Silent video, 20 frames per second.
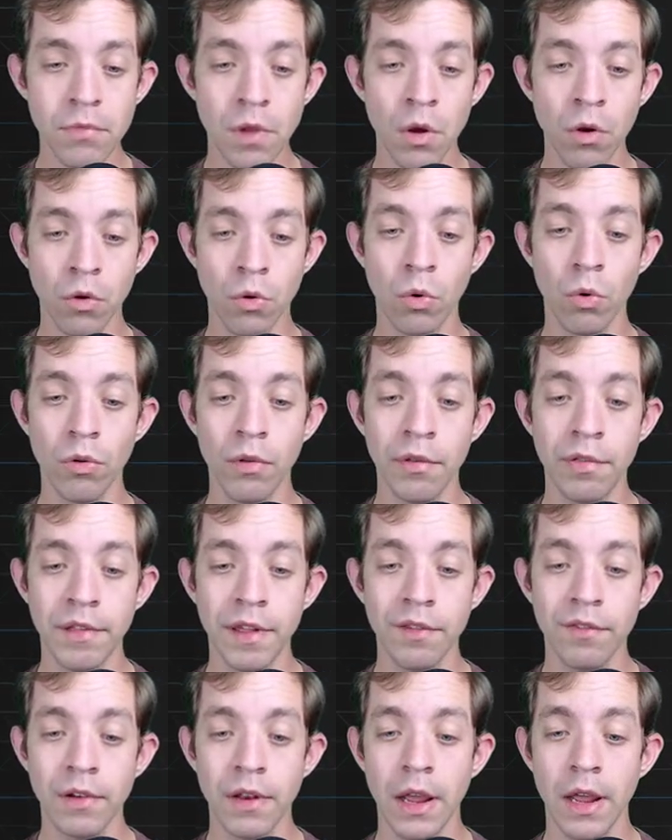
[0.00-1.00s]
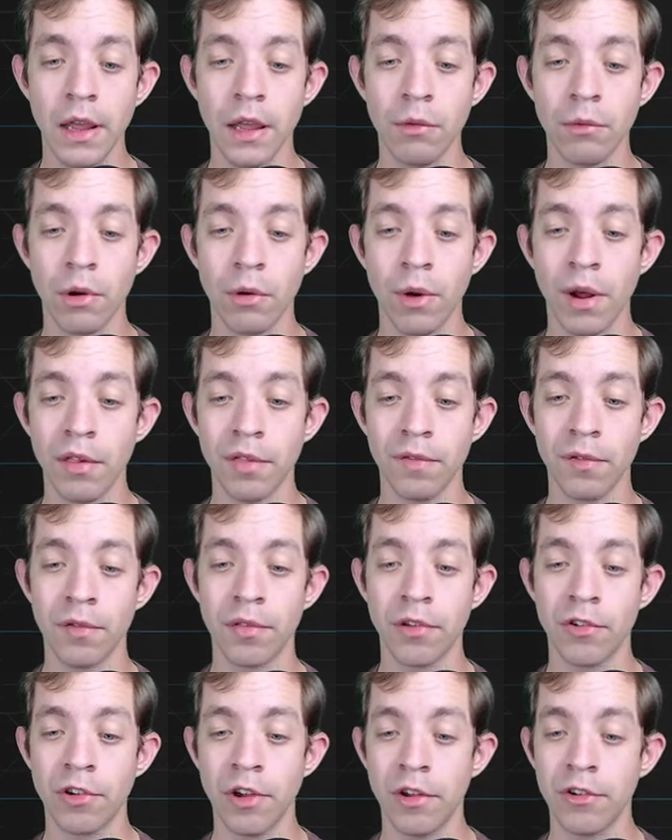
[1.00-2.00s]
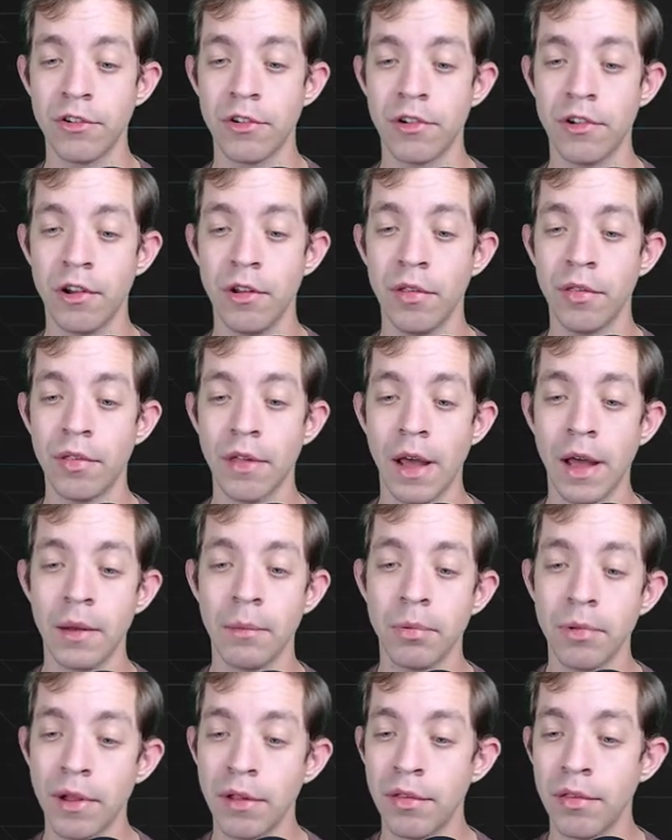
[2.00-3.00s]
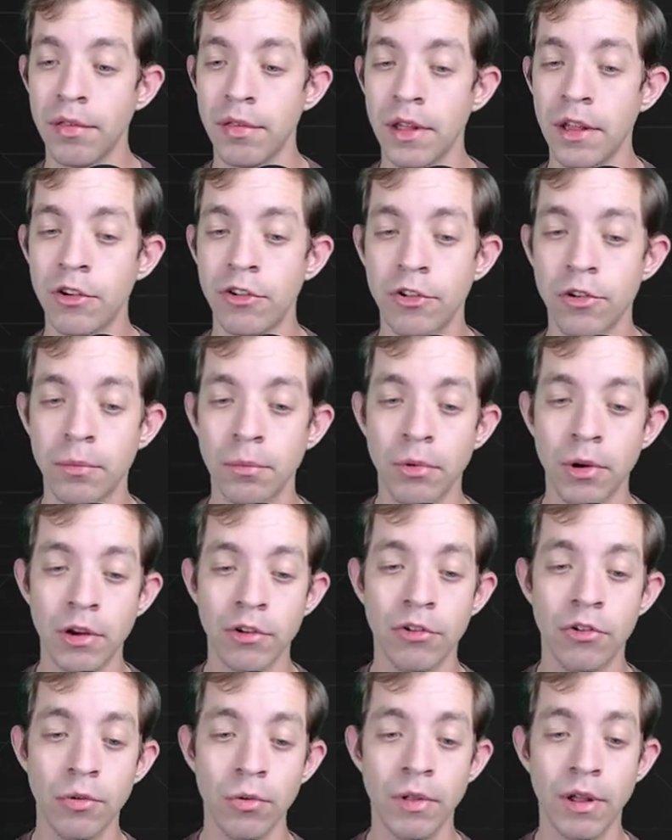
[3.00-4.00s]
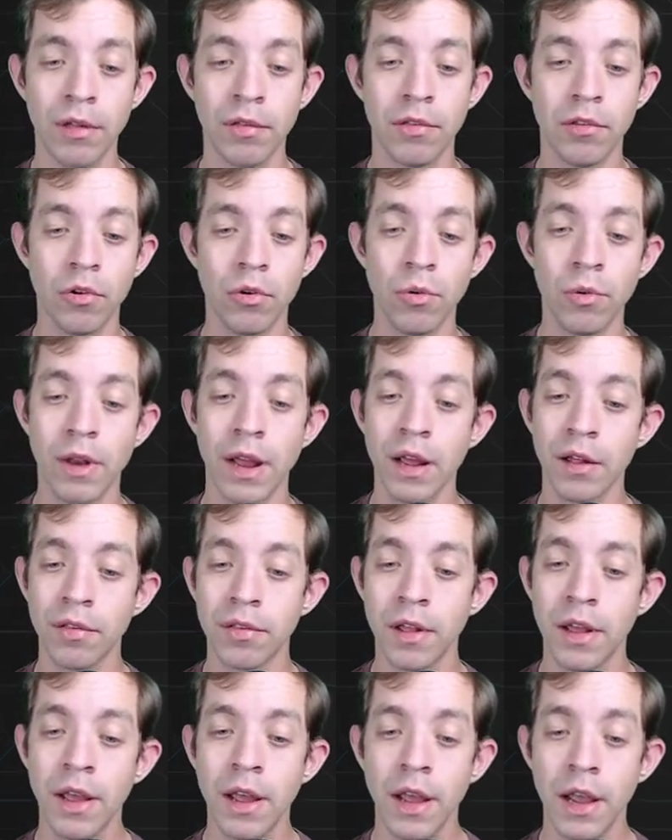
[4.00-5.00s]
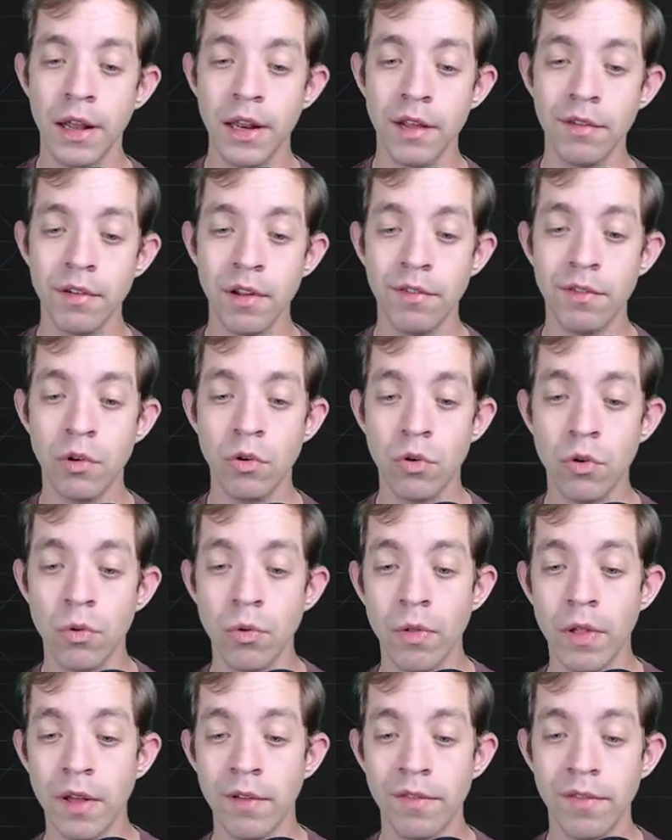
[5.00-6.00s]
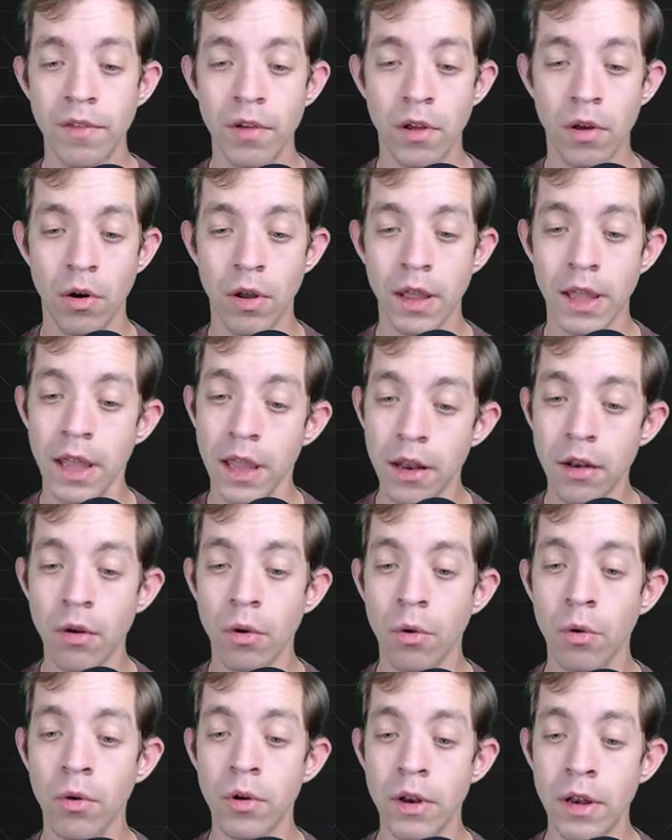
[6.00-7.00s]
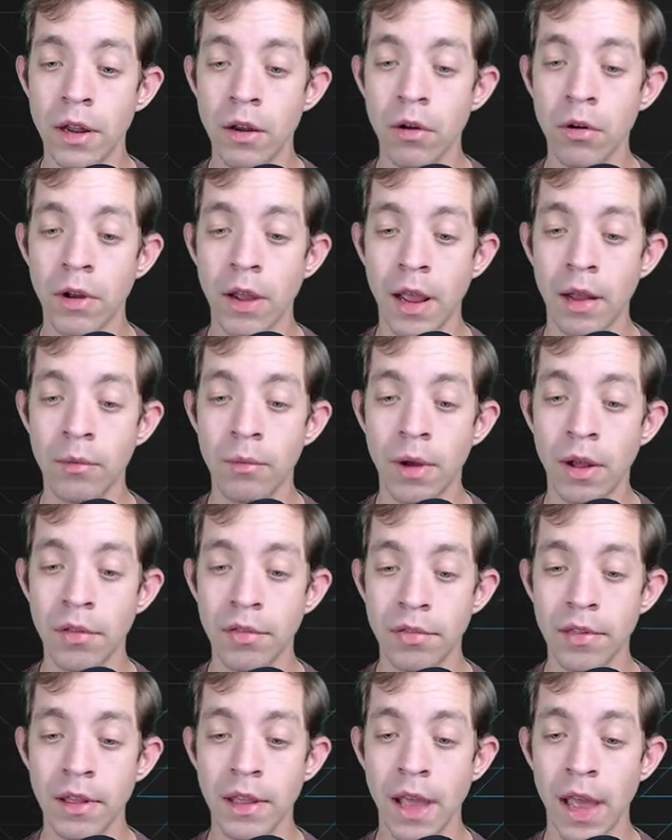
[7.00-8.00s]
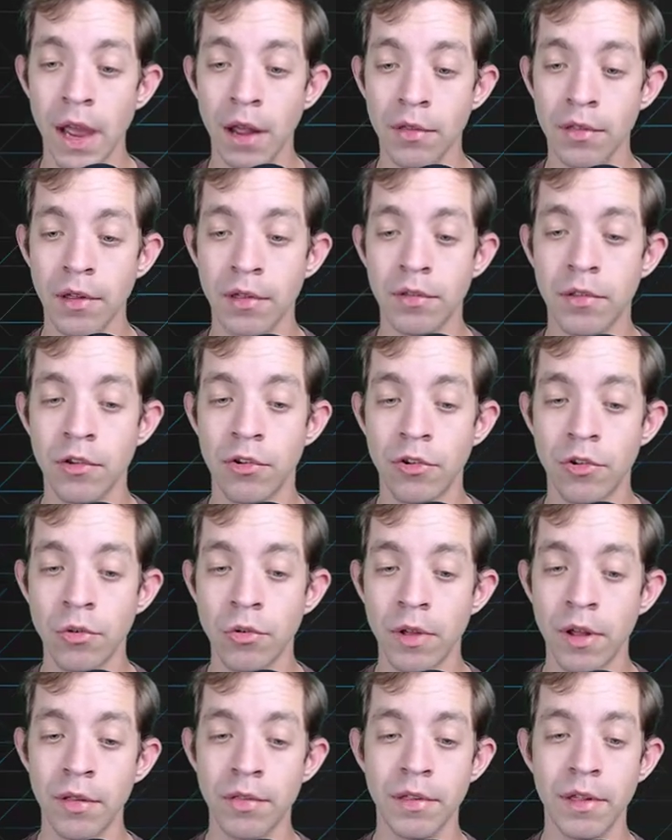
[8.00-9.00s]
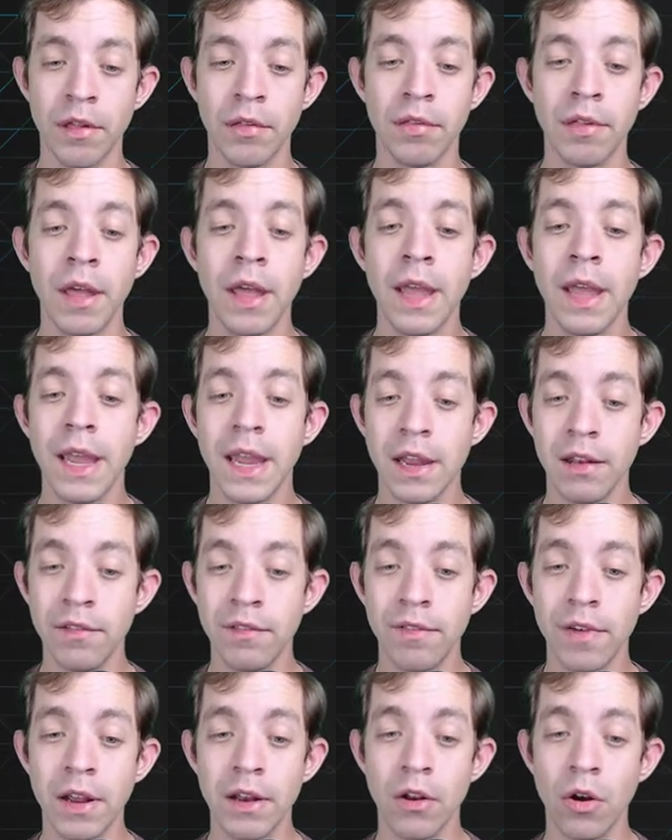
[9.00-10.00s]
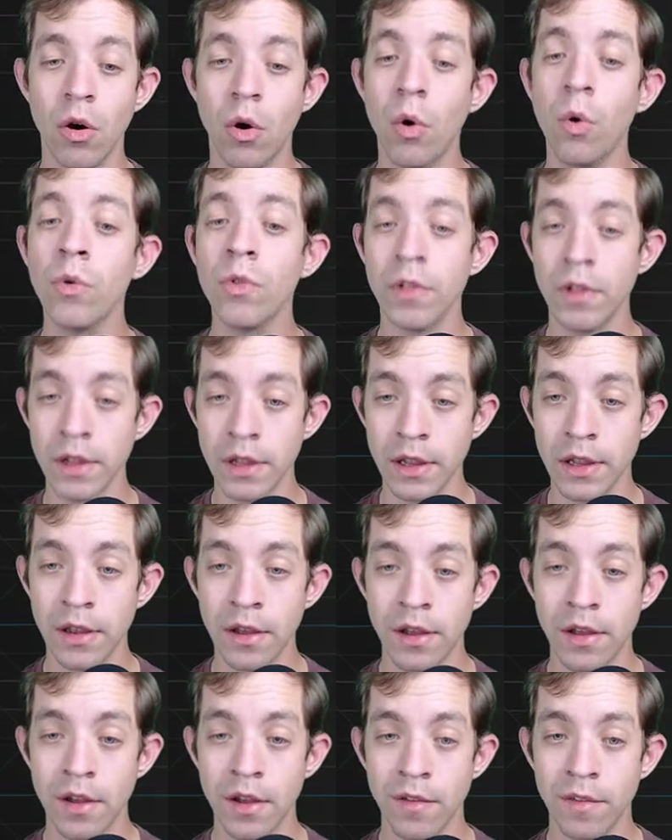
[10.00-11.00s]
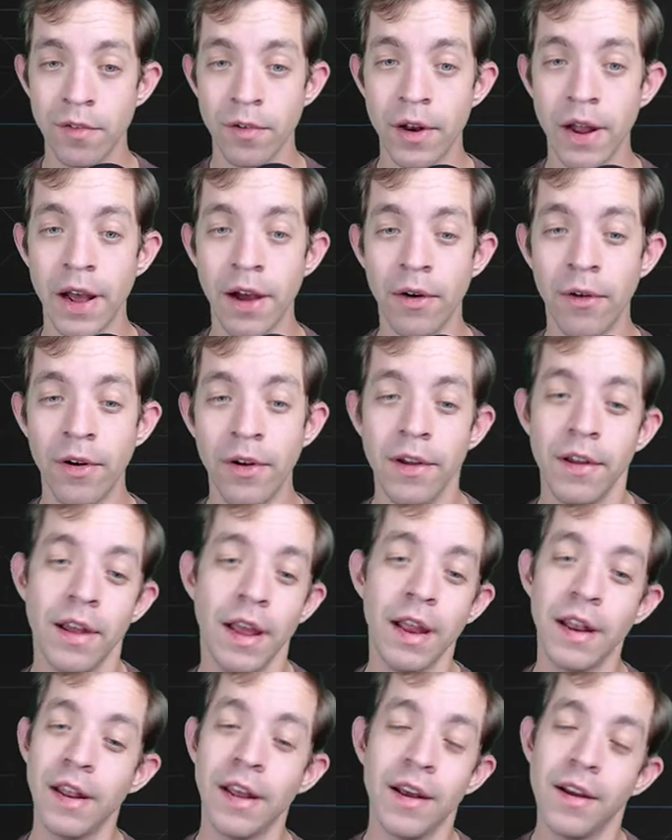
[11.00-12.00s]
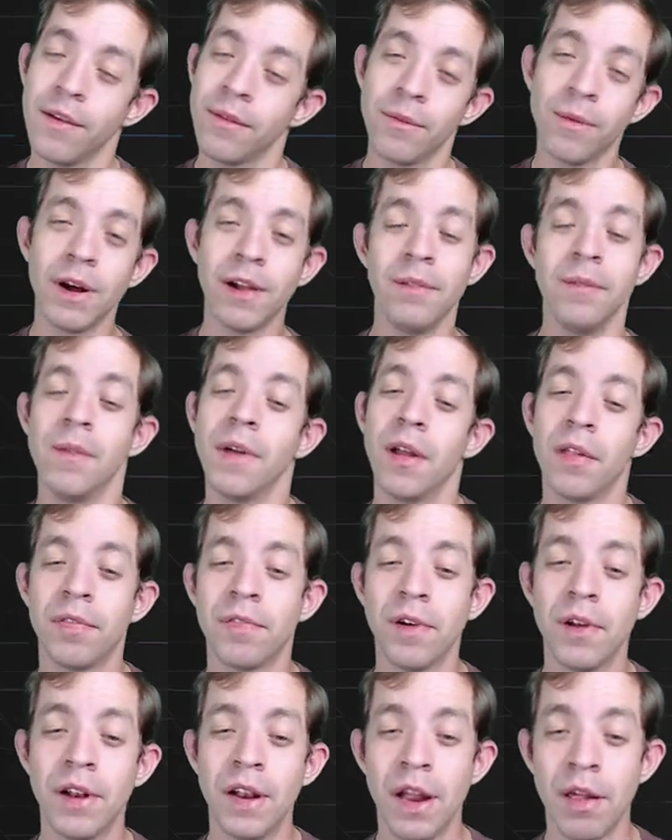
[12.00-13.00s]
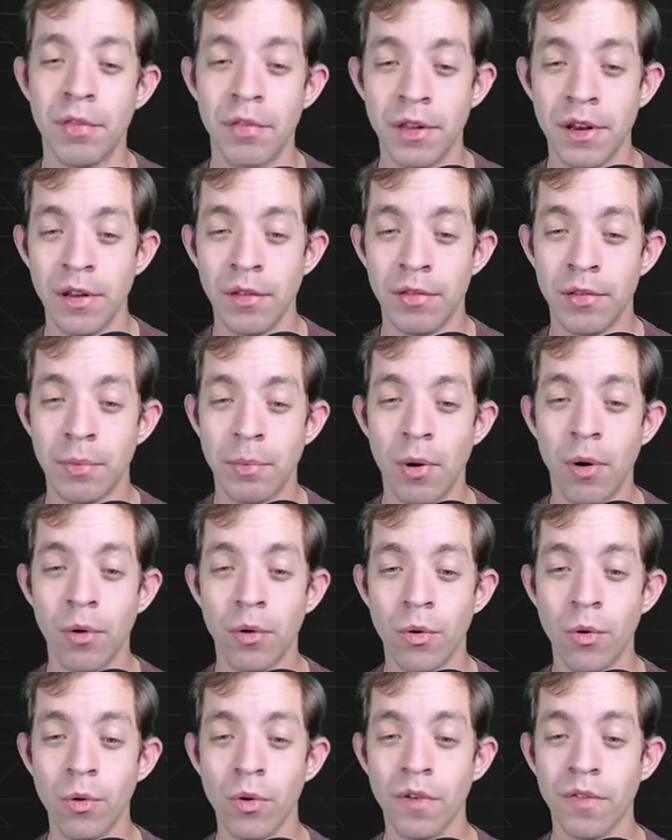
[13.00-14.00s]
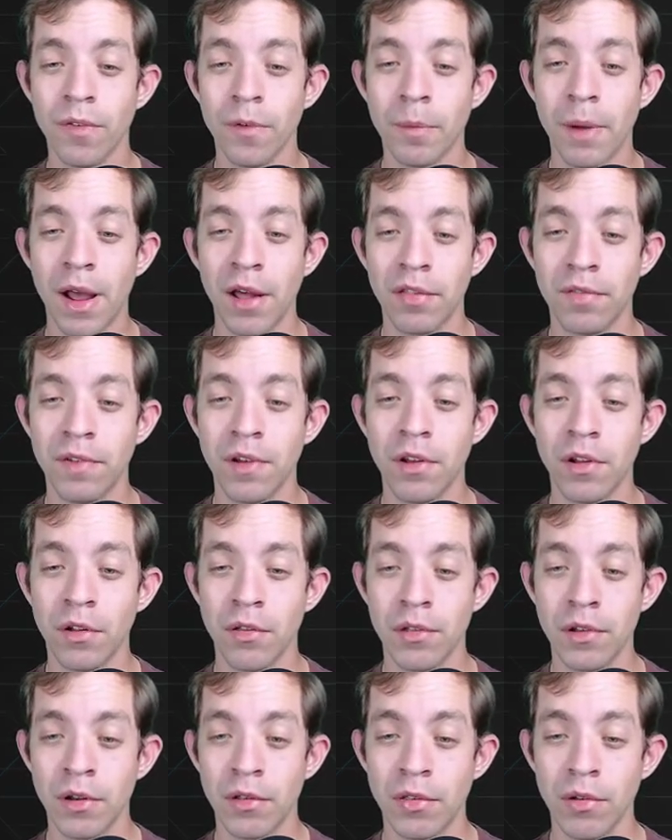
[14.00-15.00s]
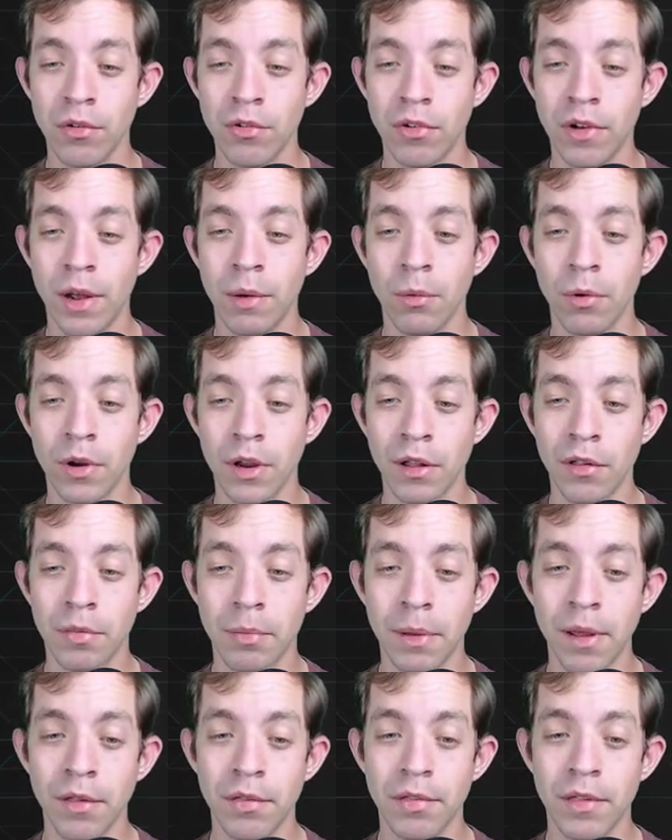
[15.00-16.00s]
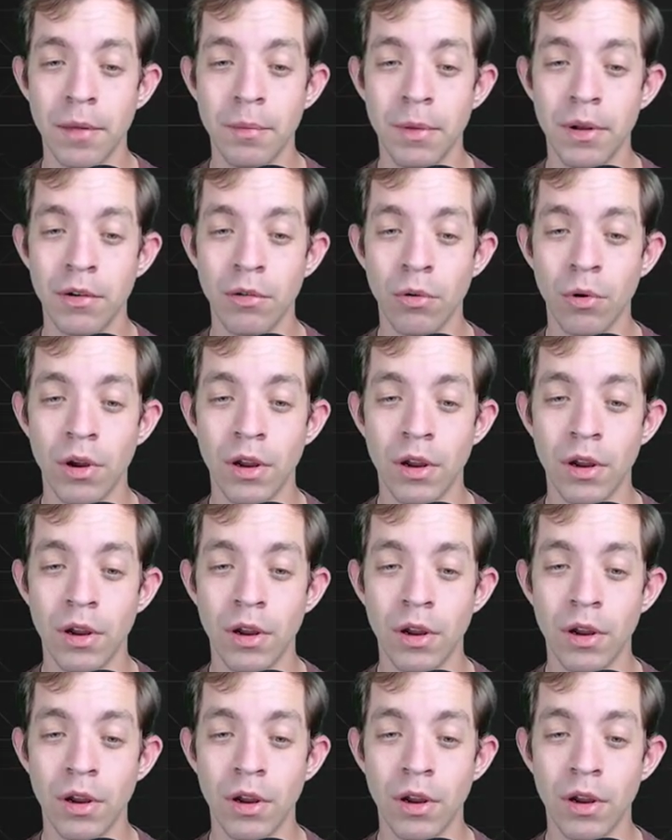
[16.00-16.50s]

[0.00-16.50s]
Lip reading: Google is even taking requests for suggestions on places it should bring Shoelace to next. And even if you do live in or near NYC, access to Shoelace is invite only for now. And, well, as fun as it is to poke Google for past failures in the social networking space, amid growing